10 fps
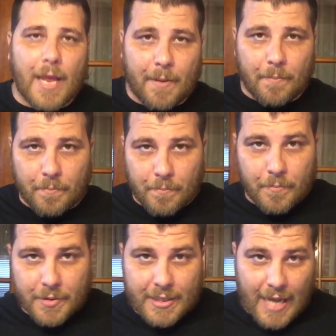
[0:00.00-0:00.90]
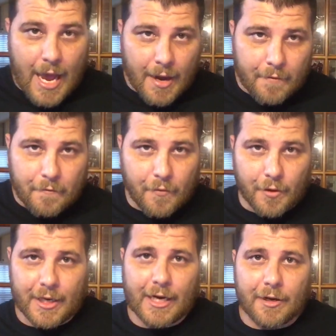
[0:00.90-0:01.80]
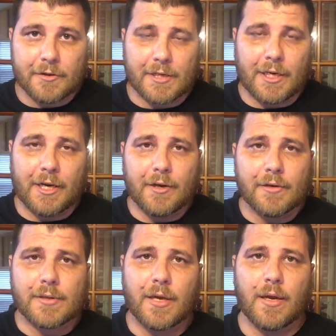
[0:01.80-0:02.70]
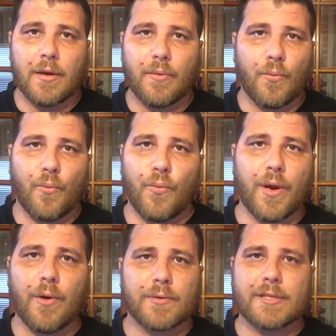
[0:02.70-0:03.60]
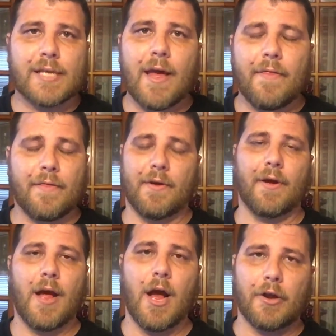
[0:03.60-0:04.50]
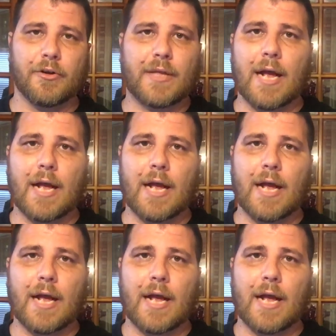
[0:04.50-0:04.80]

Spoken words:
in debt for years and years, we don't set the $100,000,